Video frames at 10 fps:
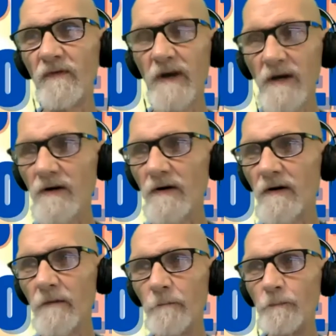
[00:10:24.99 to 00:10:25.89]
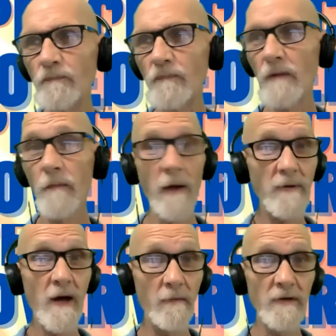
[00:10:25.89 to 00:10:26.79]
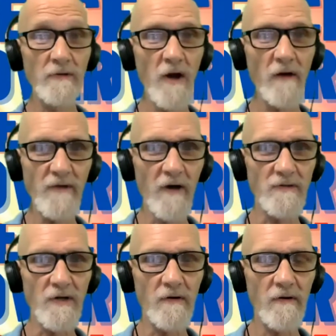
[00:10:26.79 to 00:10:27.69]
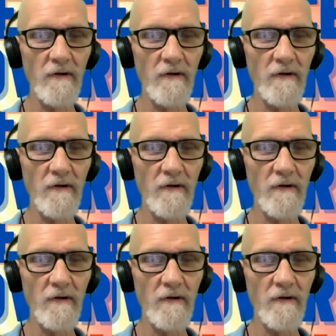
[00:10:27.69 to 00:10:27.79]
figure by becoming a draft dodger.